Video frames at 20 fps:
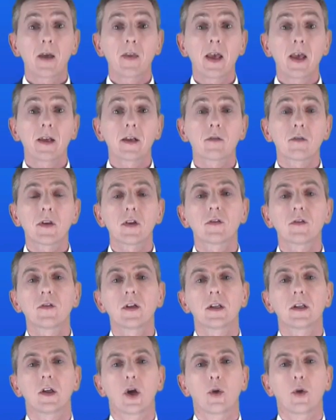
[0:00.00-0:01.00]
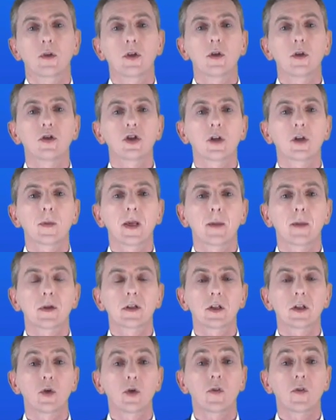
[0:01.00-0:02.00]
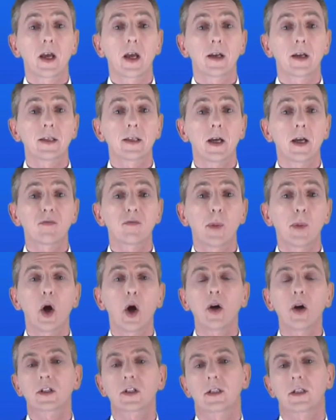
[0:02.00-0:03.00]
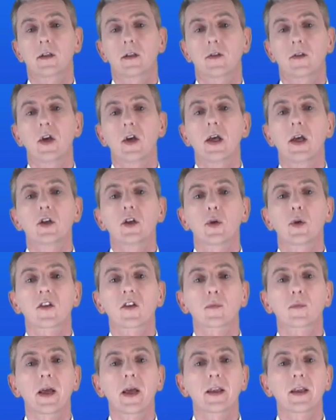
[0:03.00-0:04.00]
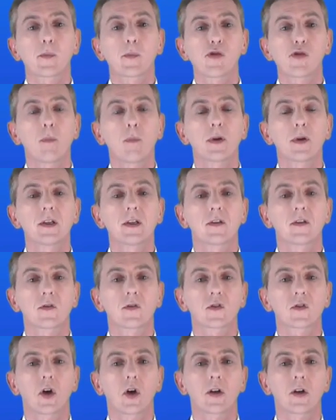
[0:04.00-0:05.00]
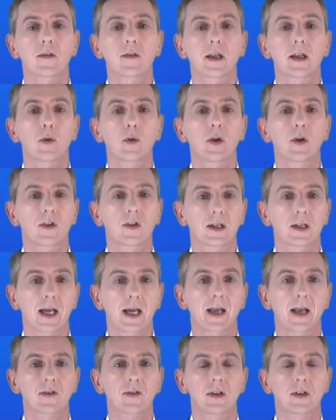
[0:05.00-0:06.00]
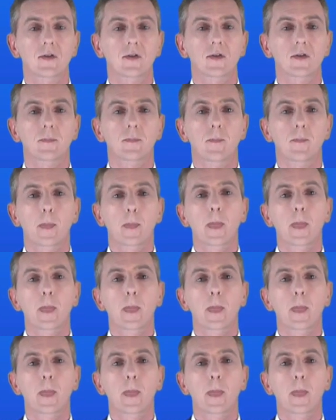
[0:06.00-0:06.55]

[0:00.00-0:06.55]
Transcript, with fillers: By the end of this video, you should be able to use the idea of particles to explain the properties of solids, liquids and gases.